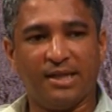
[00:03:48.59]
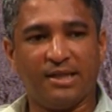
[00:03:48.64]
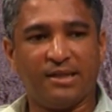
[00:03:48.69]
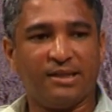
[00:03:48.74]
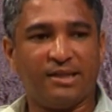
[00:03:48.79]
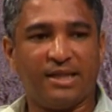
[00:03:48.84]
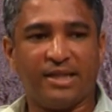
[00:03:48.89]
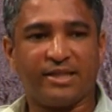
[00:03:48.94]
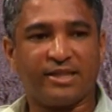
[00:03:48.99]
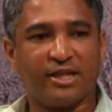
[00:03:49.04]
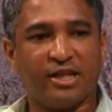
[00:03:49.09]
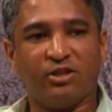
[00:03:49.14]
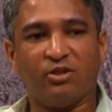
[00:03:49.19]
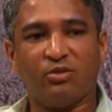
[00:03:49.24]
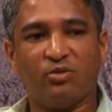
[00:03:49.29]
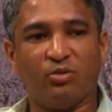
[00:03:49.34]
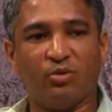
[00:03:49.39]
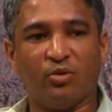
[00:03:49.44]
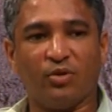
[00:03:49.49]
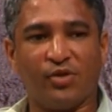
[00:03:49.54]
let's say
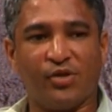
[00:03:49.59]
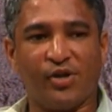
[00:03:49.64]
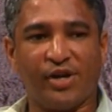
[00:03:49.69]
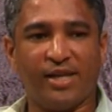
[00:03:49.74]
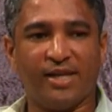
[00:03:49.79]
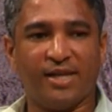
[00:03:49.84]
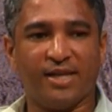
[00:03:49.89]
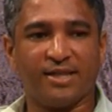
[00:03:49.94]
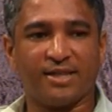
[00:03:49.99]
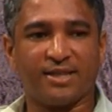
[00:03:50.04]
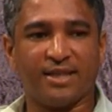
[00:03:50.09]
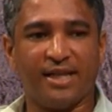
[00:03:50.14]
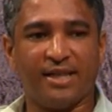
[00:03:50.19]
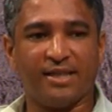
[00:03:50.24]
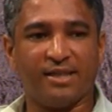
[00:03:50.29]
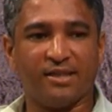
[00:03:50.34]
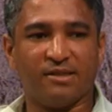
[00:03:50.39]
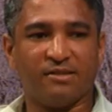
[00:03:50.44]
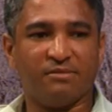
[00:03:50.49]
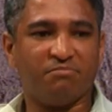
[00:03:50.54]
2 or 3 years
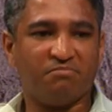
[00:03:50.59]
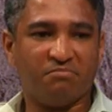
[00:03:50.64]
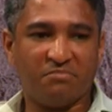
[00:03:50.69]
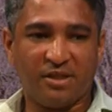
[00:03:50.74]
later,